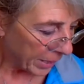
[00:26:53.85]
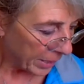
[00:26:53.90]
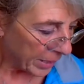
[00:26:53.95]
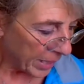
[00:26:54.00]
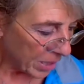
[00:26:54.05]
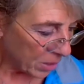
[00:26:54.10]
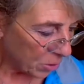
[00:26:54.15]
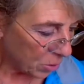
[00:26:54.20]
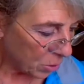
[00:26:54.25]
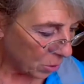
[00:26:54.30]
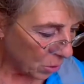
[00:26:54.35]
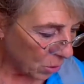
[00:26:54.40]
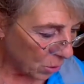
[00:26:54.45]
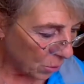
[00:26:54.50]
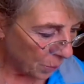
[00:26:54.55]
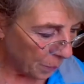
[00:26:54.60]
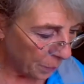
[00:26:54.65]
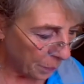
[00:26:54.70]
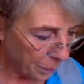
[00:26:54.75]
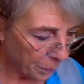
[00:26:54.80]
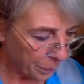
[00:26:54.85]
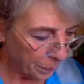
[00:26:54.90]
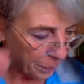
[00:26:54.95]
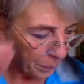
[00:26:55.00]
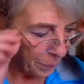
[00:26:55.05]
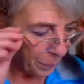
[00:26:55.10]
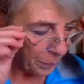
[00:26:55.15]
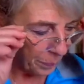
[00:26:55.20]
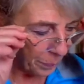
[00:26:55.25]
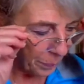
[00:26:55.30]
there's so
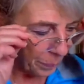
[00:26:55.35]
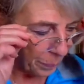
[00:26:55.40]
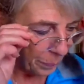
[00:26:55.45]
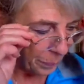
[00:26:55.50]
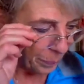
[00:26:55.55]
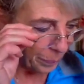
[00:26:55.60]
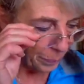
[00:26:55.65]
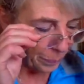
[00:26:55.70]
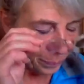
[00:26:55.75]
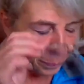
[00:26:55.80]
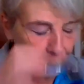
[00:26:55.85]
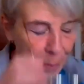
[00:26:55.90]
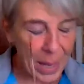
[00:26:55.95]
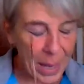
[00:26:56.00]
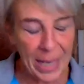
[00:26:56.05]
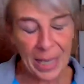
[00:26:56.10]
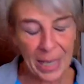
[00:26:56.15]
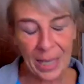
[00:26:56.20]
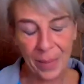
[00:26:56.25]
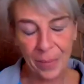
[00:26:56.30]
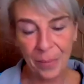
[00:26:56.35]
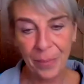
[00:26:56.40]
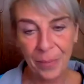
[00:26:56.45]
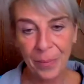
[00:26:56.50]
many,